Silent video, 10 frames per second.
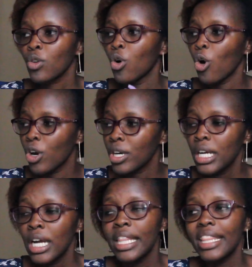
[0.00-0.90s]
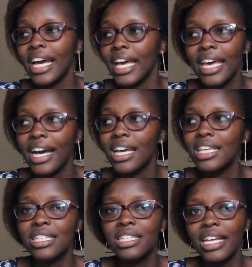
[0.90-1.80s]
or their hair
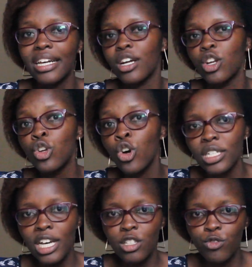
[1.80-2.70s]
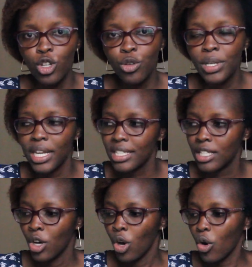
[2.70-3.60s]
is like not as voluminous,
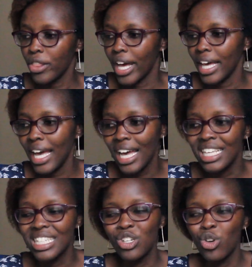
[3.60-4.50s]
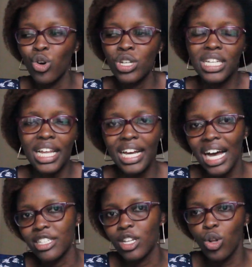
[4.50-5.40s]
or their hair is not like
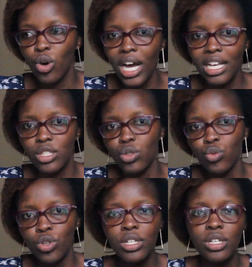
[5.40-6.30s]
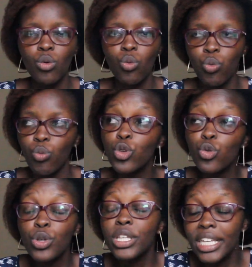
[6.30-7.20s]
as long as you
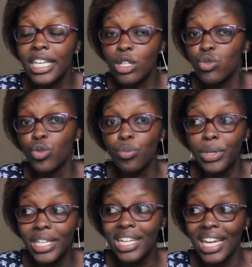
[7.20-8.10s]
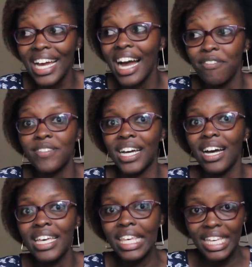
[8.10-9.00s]
would think it would be like after
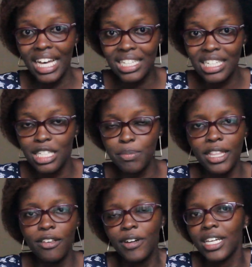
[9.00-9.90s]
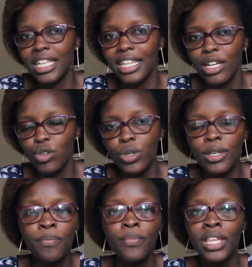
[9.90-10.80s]
years, despite the fact that they're doing
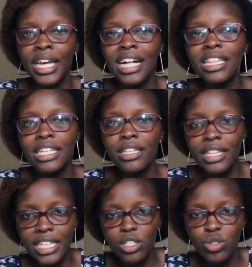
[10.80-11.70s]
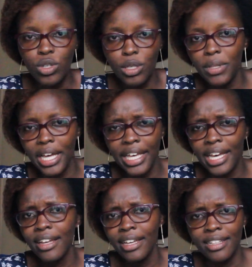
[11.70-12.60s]
healthy things to keep their
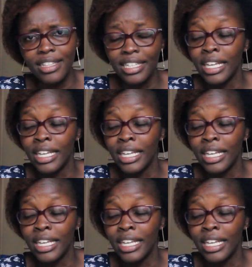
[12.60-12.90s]
hair healthy.